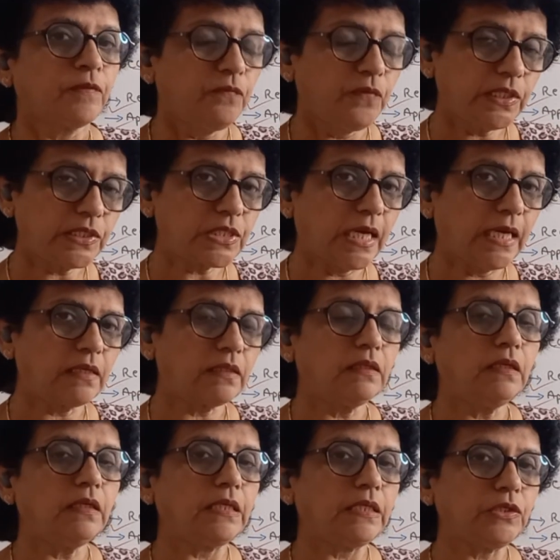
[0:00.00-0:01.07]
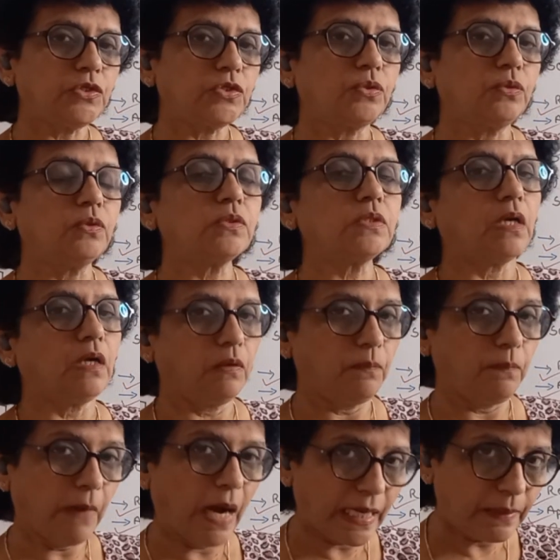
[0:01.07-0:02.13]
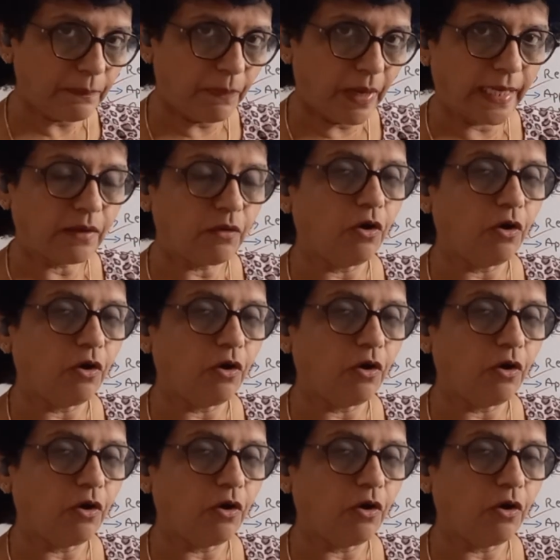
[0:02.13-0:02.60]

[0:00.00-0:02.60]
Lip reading: which are the issues, a buyback